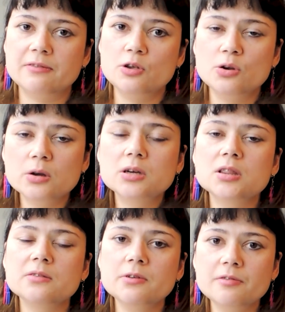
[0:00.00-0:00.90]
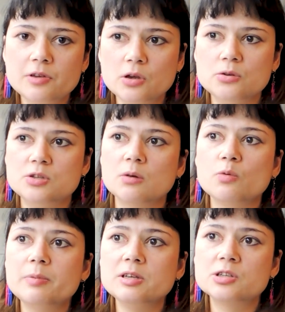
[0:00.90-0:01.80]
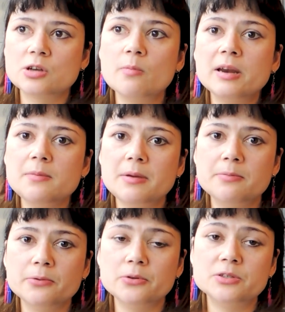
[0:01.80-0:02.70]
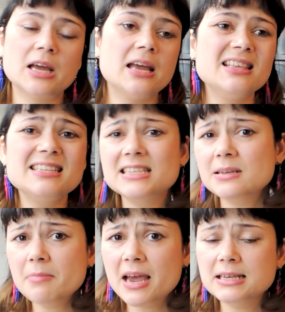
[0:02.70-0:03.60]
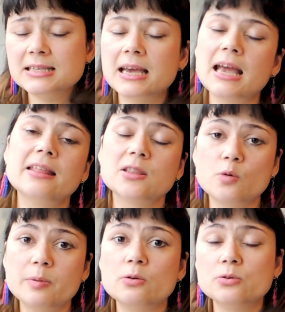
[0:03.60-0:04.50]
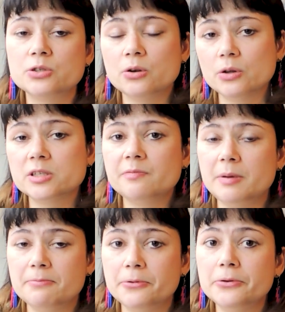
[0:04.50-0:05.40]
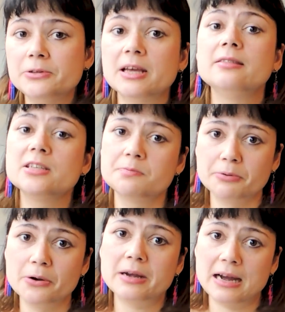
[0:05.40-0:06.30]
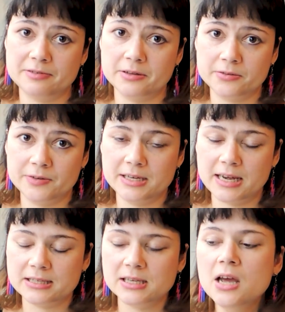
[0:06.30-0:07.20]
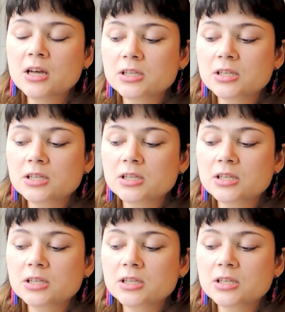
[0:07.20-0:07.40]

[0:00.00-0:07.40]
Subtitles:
If you look at the reviews, there will be so many people who say this is amazing, and there will be also lots of people who say this broke after 3 days.